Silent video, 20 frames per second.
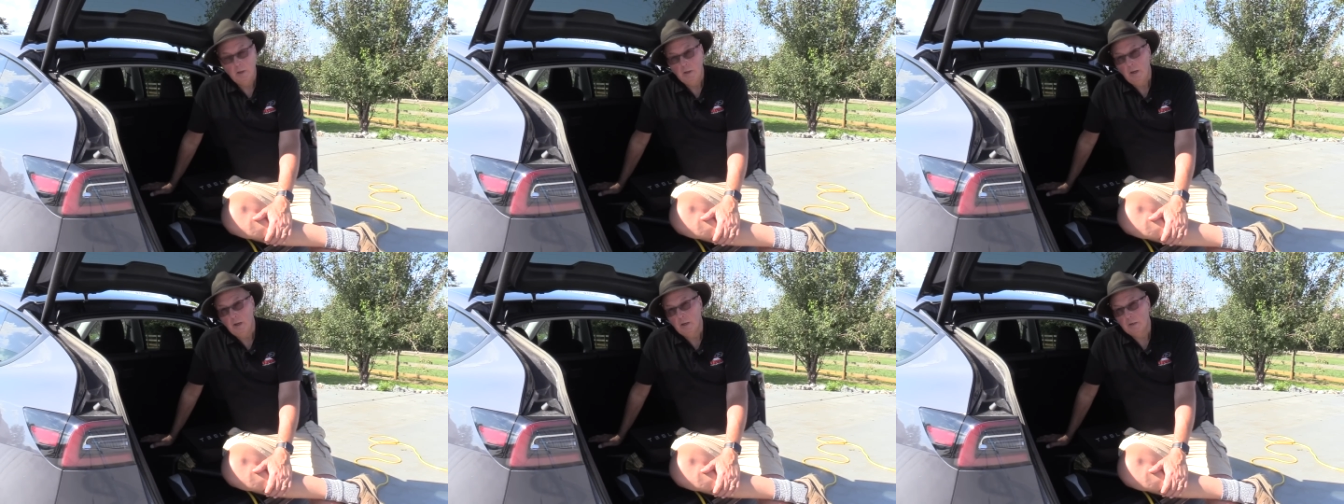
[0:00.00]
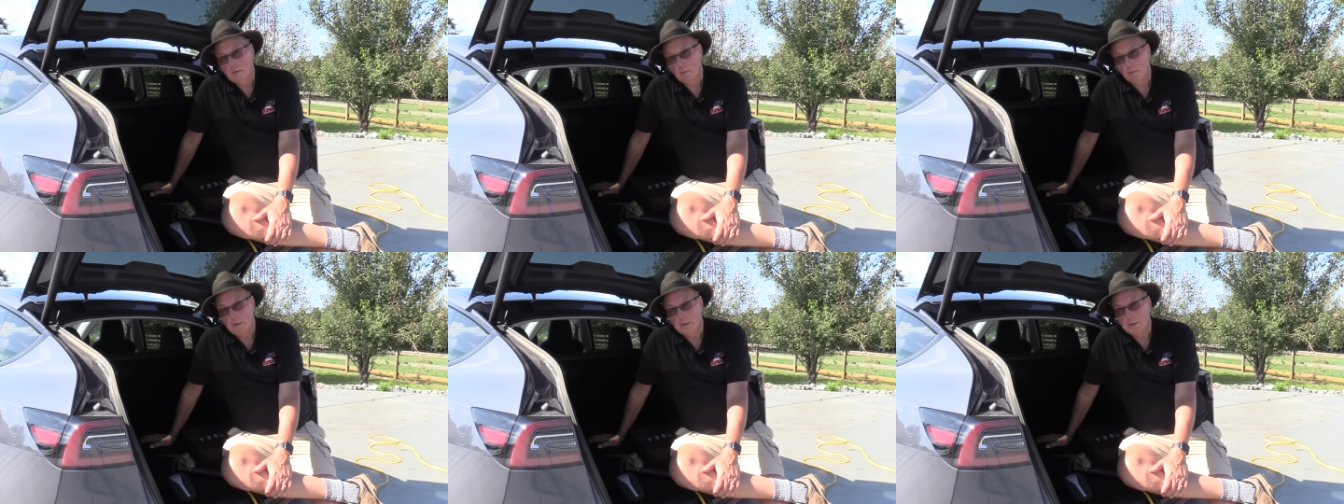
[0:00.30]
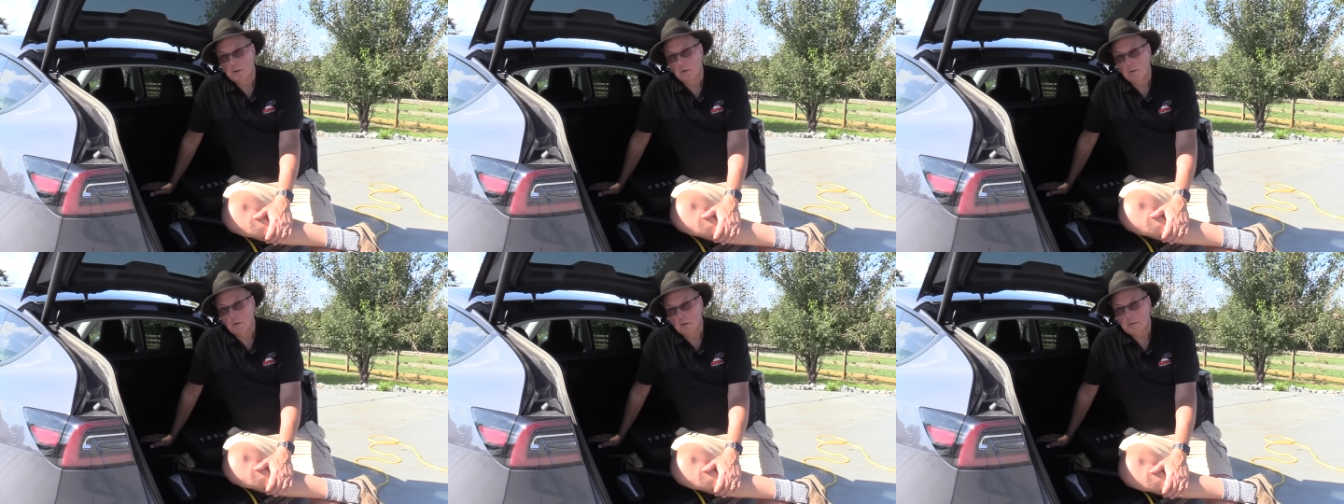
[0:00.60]
And the
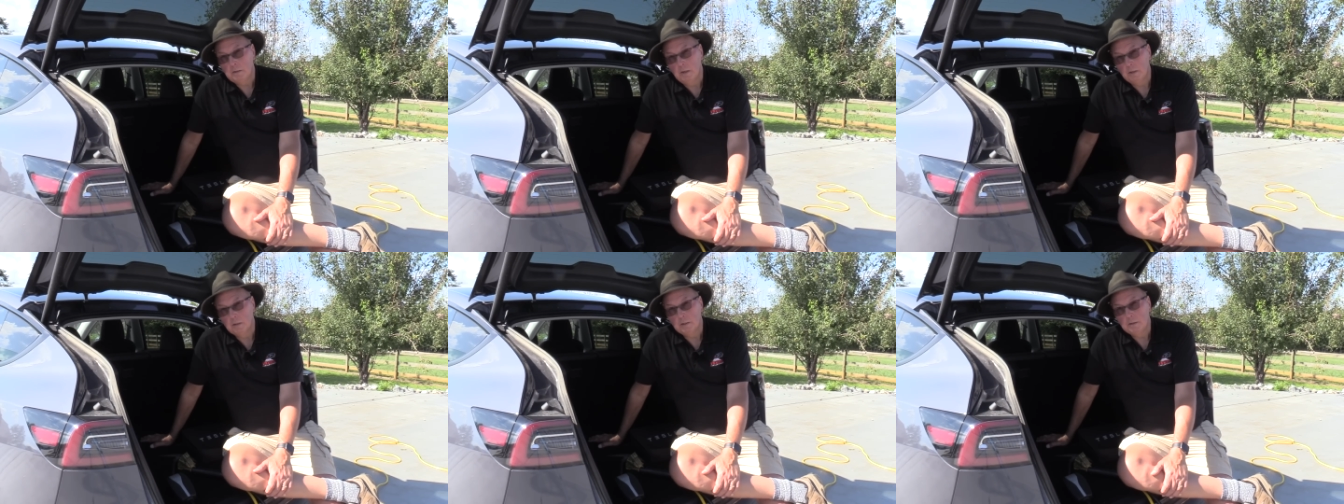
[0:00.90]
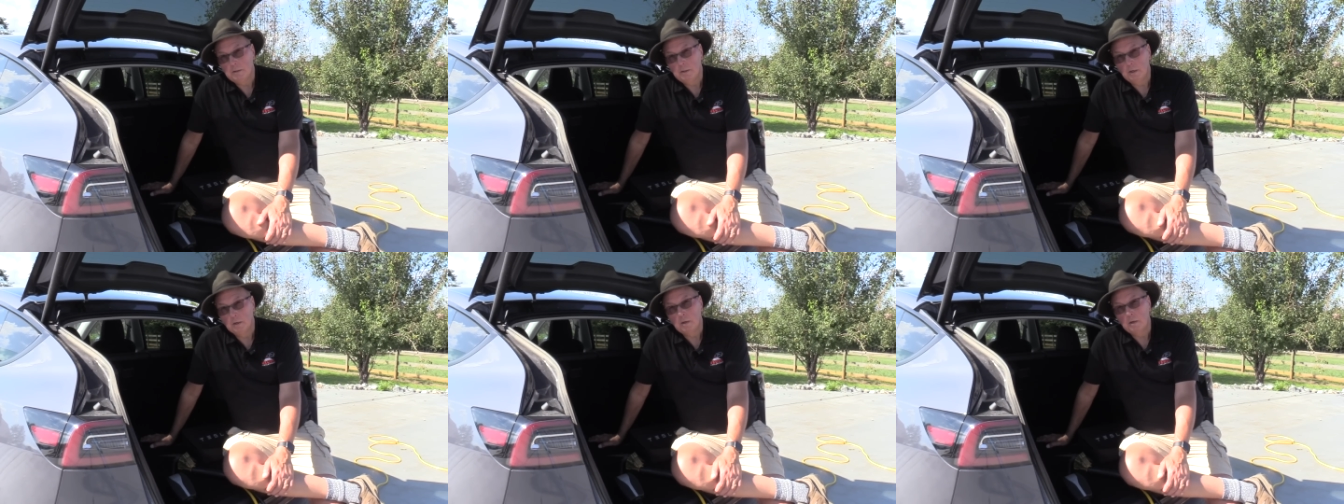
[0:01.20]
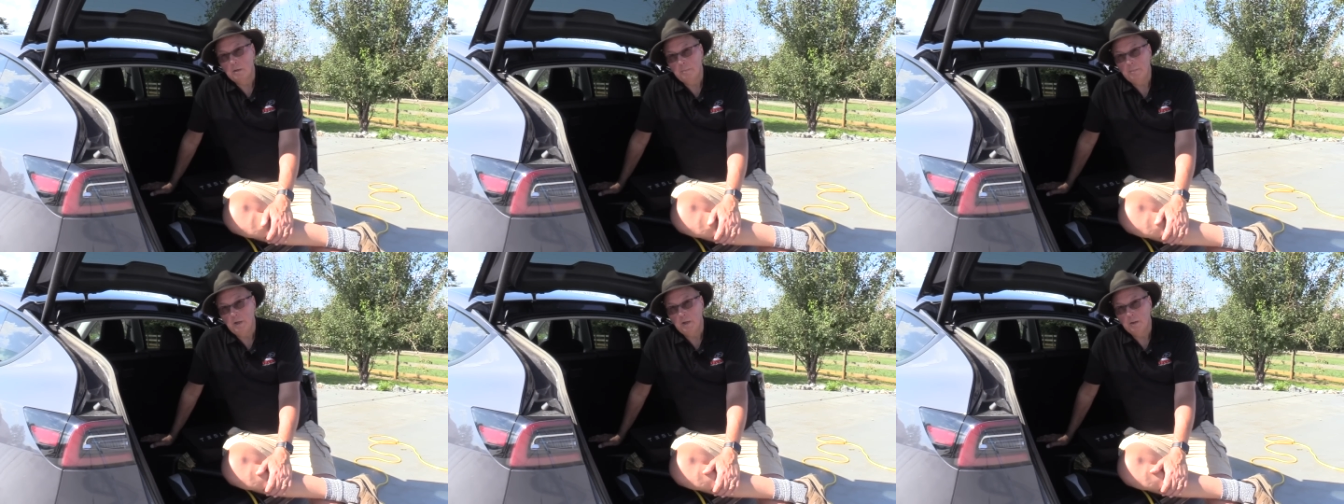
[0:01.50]
result is you're
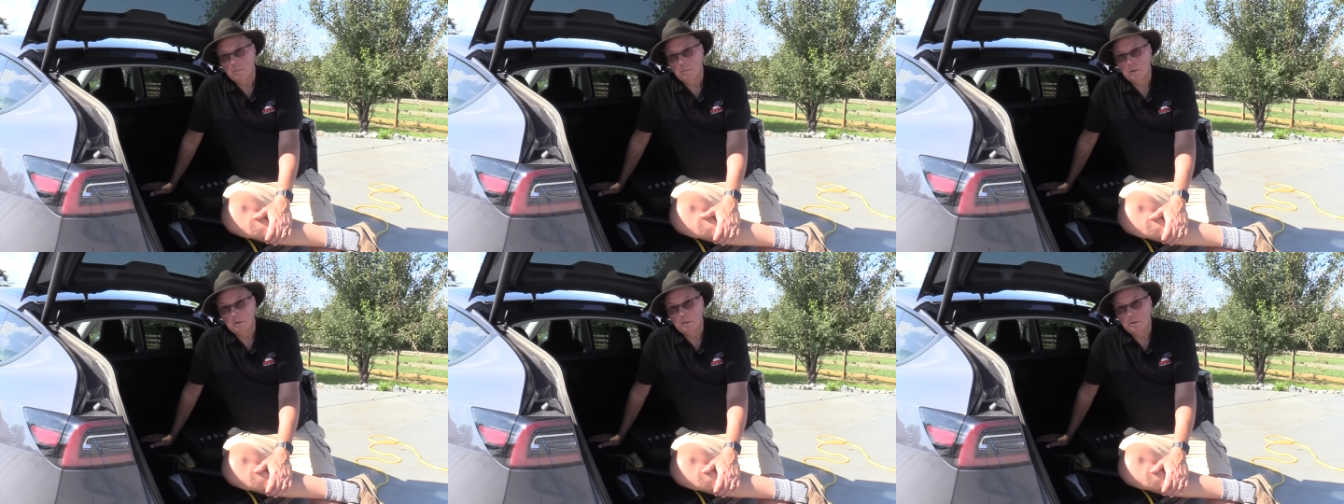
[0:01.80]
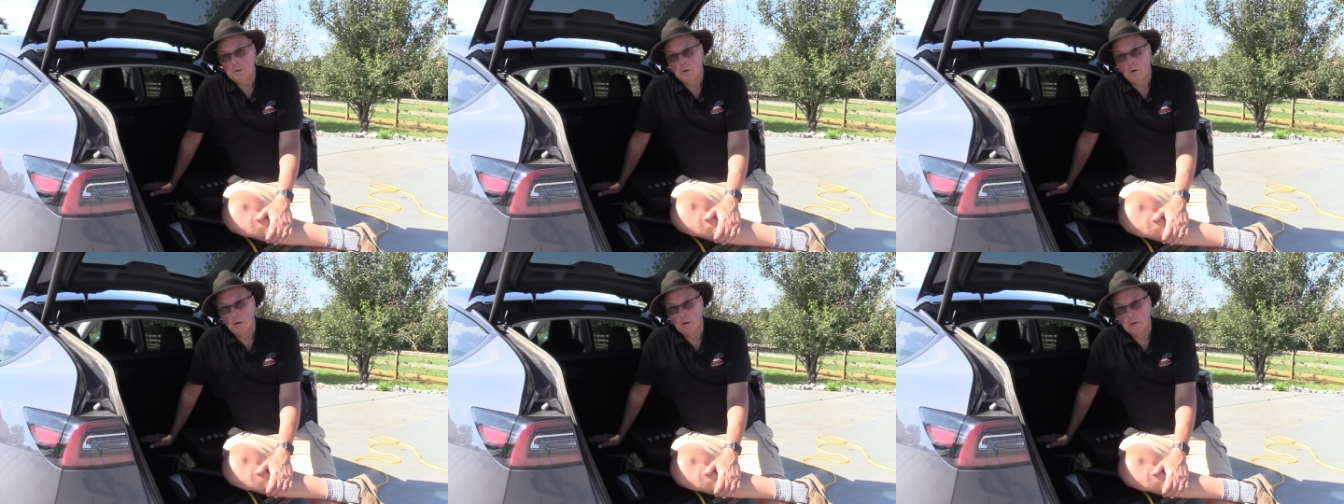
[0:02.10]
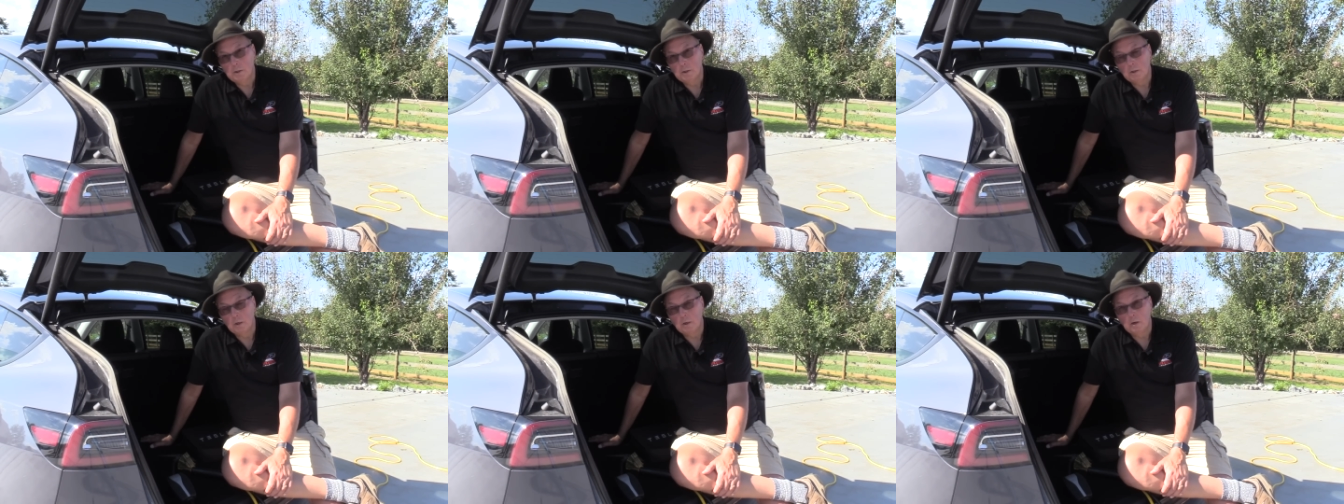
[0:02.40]
going to be able to
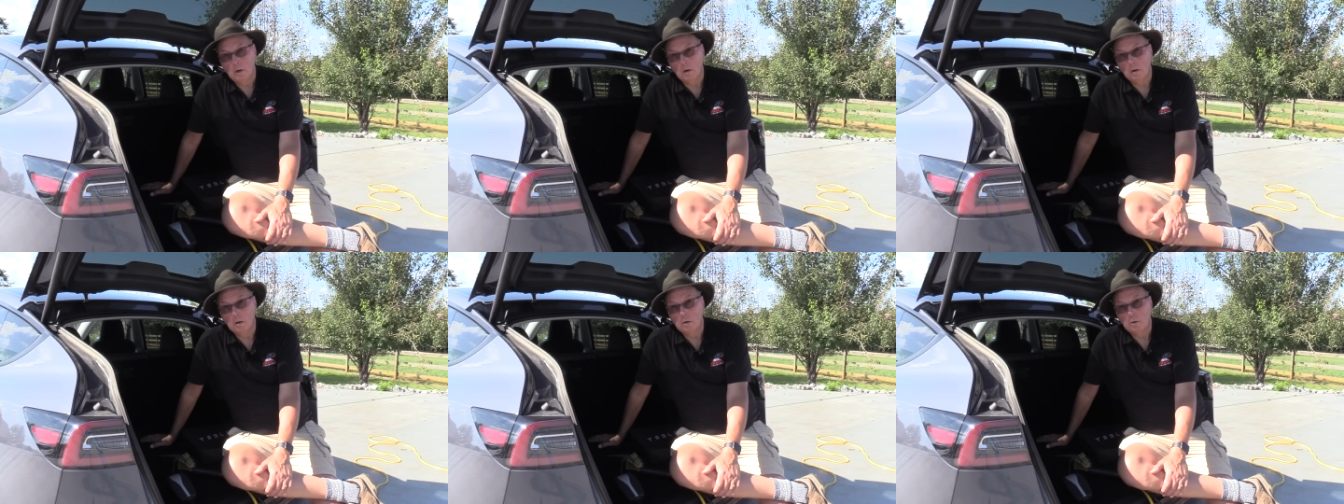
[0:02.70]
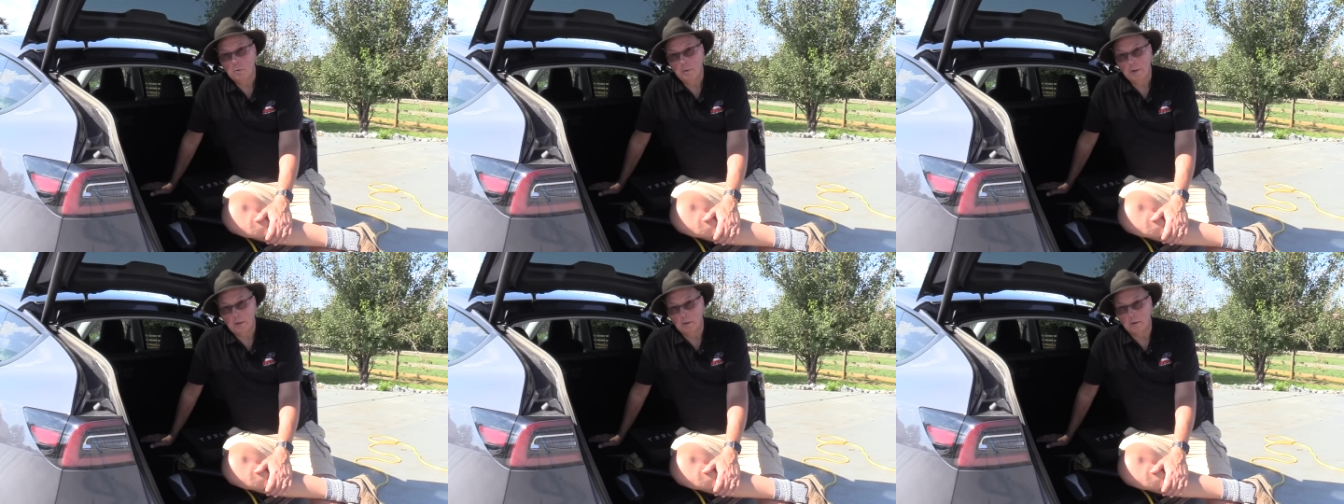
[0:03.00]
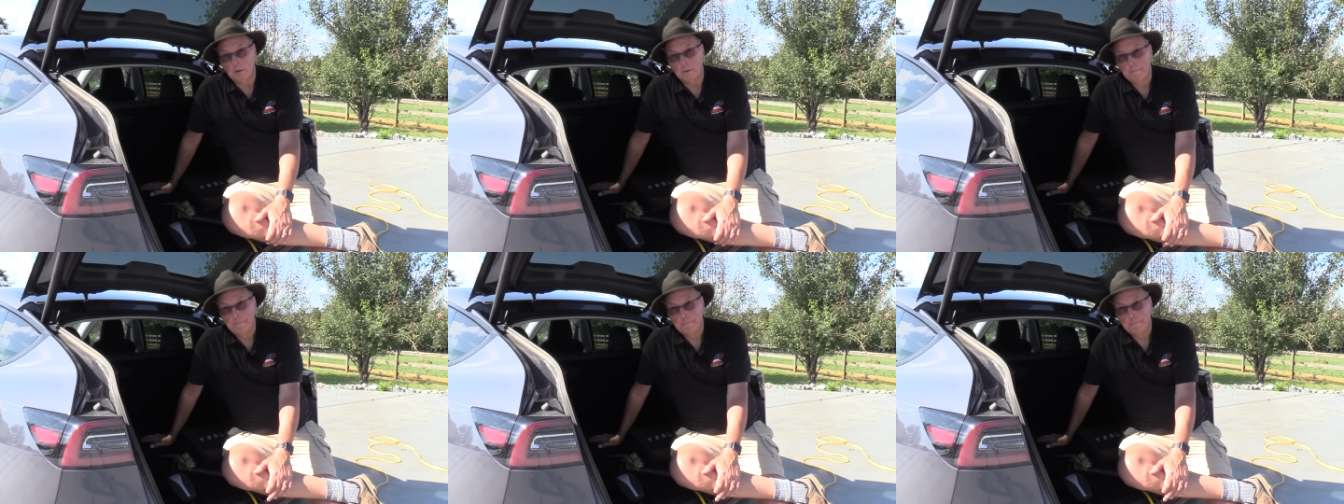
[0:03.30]
charge the car quicker.